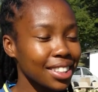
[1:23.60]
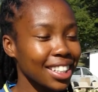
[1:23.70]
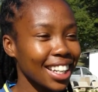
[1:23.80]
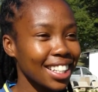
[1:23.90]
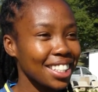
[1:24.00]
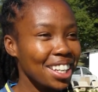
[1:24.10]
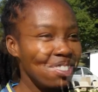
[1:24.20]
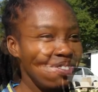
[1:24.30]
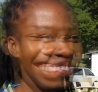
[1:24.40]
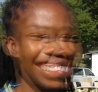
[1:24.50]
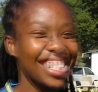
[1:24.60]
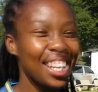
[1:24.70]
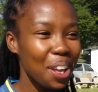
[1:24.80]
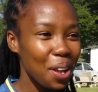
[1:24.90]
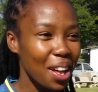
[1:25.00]
the next game.
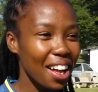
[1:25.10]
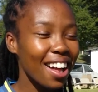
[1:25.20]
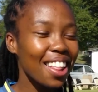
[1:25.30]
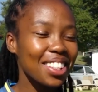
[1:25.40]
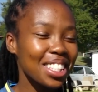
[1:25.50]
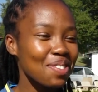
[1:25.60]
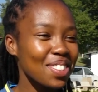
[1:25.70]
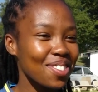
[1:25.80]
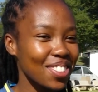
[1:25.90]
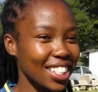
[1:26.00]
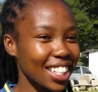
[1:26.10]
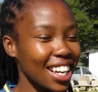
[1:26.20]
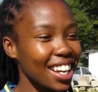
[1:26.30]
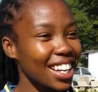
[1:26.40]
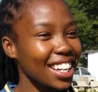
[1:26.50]
The team is very
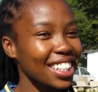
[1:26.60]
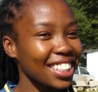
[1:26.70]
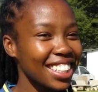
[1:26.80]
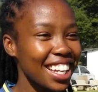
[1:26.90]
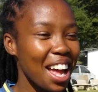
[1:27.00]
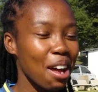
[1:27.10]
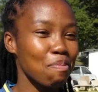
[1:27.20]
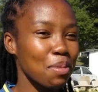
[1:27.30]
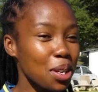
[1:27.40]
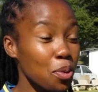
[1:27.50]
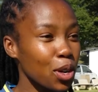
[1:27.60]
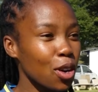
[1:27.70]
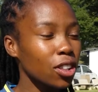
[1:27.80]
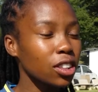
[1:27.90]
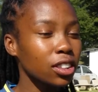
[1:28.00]
happy. We're
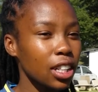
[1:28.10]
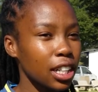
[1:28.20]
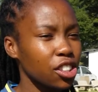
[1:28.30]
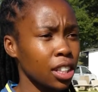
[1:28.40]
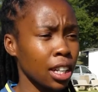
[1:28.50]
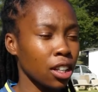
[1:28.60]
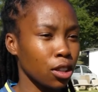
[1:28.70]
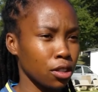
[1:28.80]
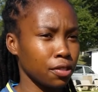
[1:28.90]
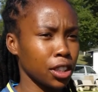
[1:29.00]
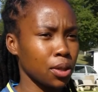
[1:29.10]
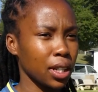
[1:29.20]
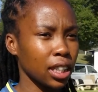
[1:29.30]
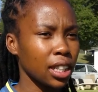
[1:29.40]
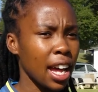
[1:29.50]
all joining along very
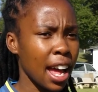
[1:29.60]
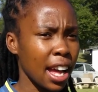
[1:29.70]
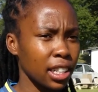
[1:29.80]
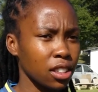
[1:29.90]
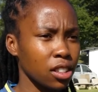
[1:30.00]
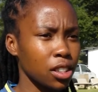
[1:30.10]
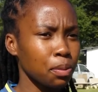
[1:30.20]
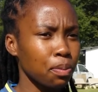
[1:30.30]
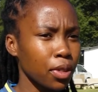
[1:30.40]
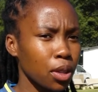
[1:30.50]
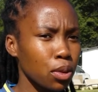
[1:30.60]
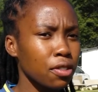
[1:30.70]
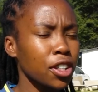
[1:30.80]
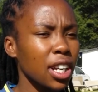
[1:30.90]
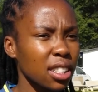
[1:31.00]
well, and
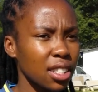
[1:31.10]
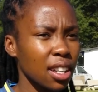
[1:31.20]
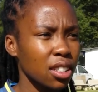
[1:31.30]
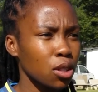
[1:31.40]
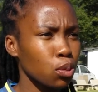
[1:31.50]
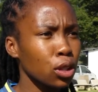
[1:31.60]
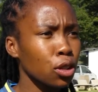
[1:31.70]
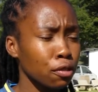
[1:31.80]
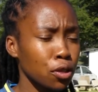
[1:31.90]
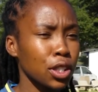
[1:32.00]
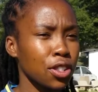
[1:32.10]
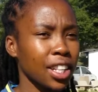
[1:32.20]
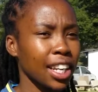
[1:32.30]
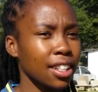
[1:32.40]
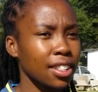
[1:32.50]
we're very excited. We're looking forward to
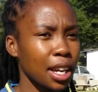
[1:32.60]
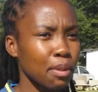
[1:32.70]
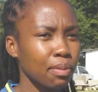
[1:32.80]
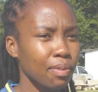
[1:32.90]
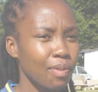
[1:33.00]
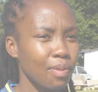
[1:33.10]
the next game.